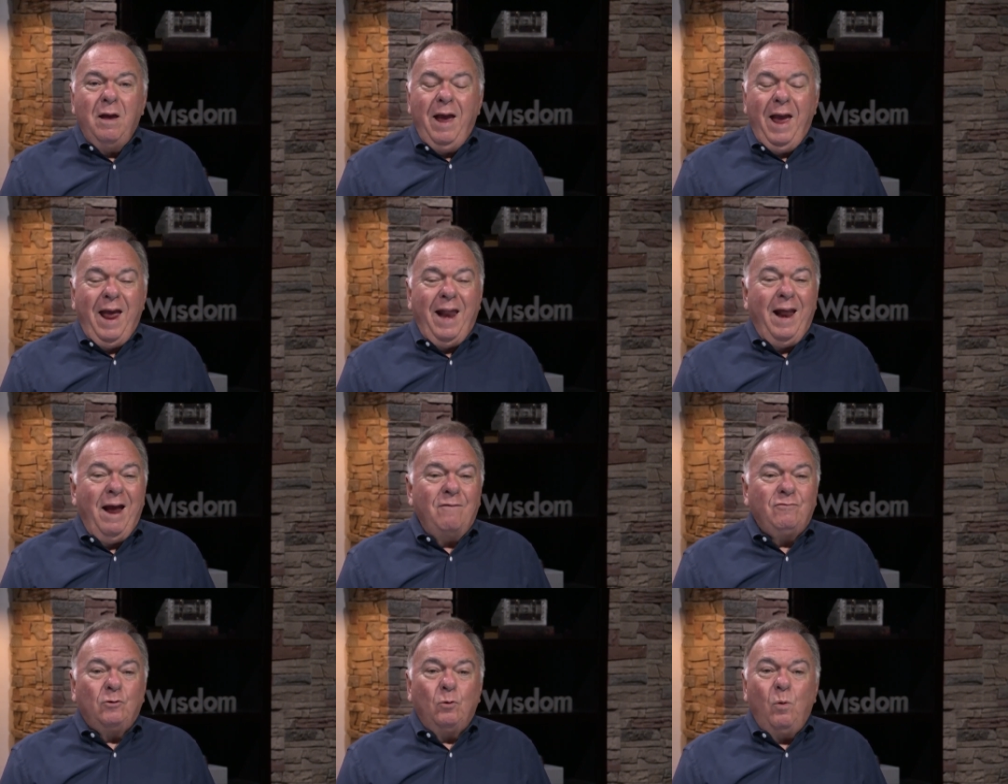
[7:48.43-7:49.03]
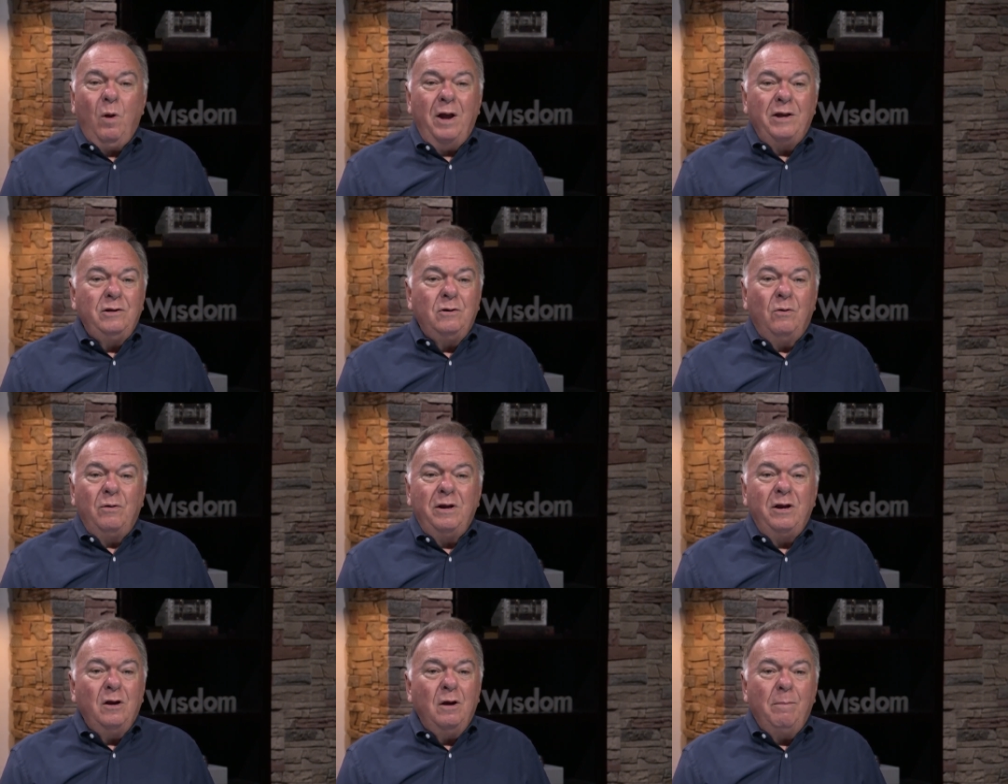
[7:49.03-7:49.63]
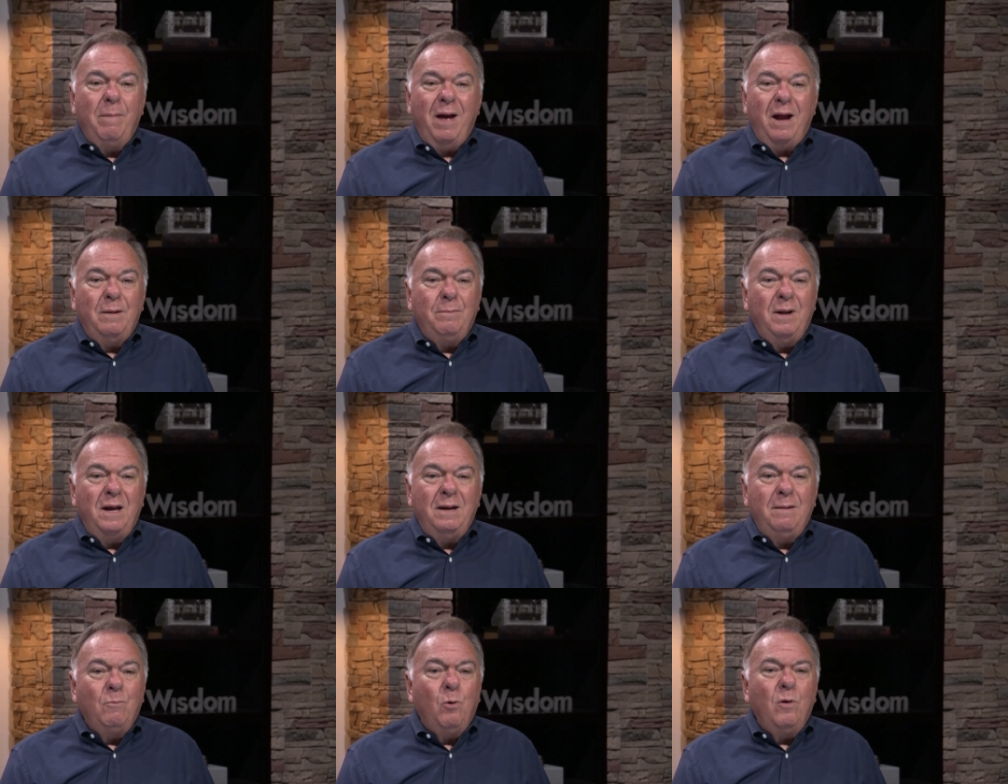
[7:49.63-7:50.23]
And after a while, you don't hear about them
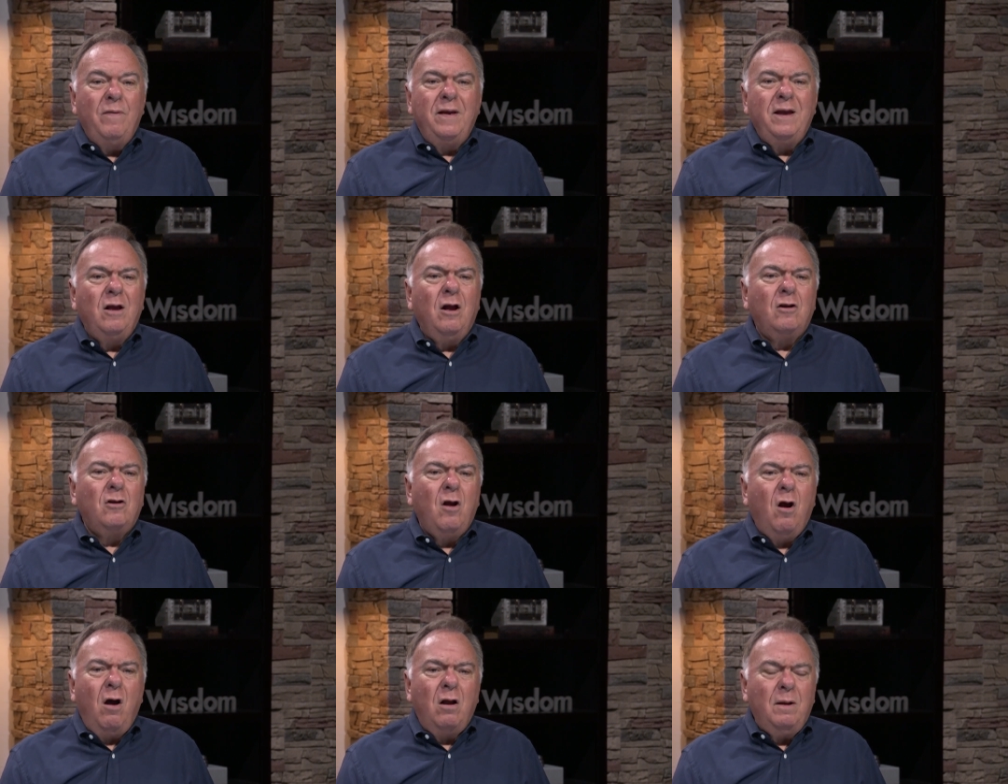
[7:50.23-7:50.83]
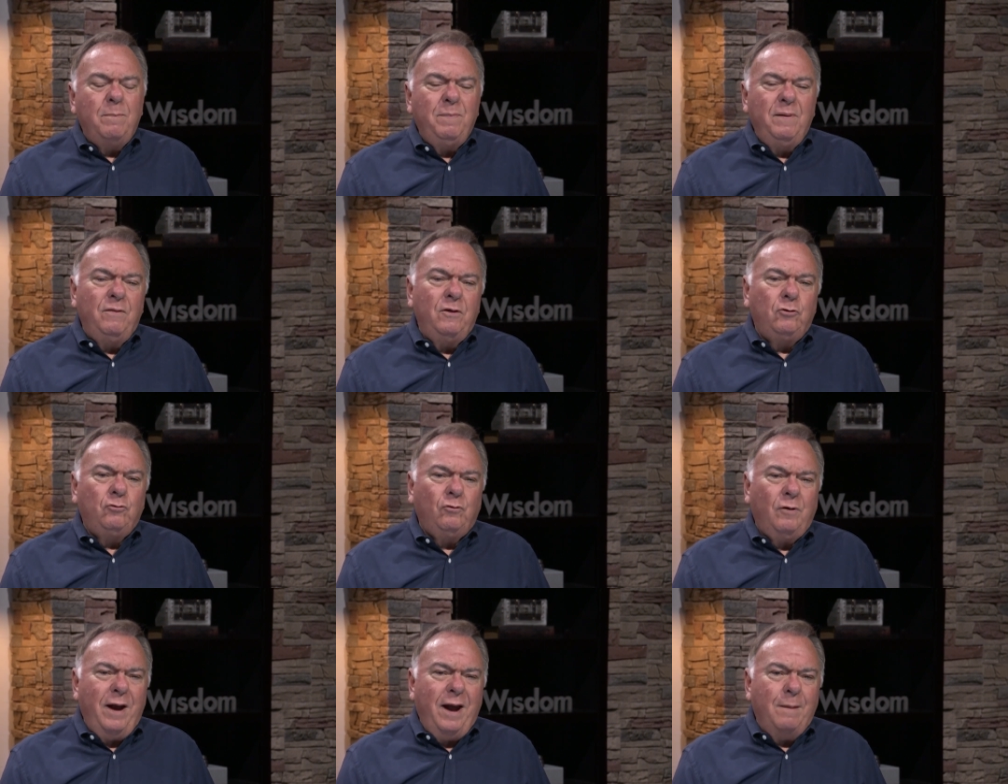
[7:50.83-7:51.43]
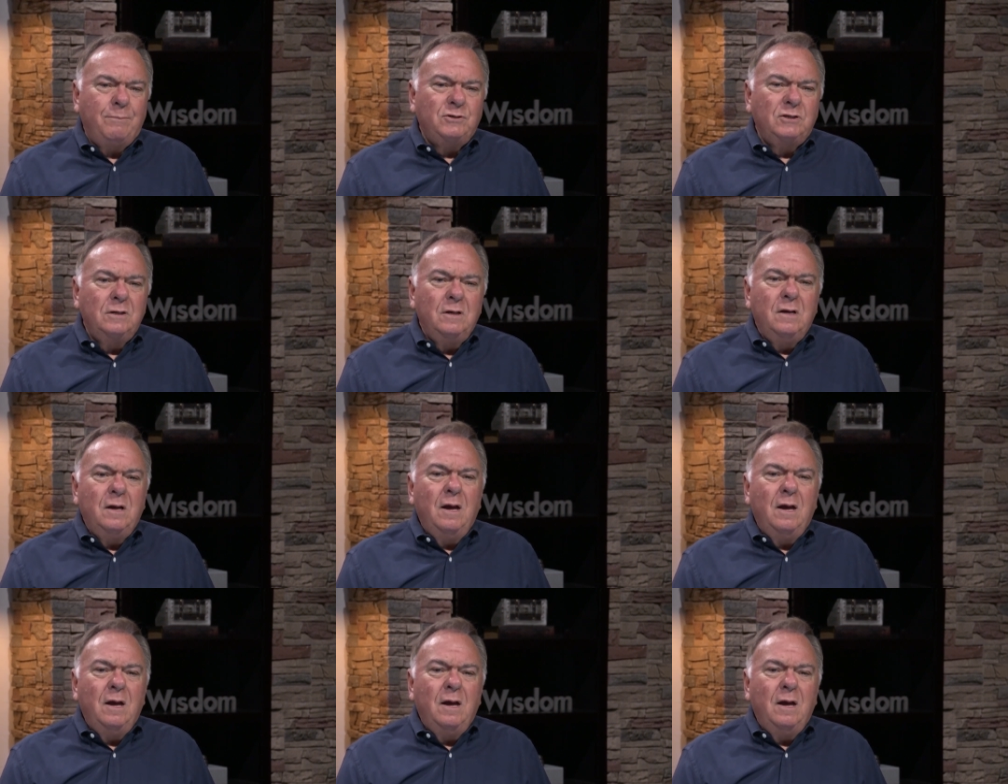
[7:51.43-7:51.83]
anymore. They got caught up in the traps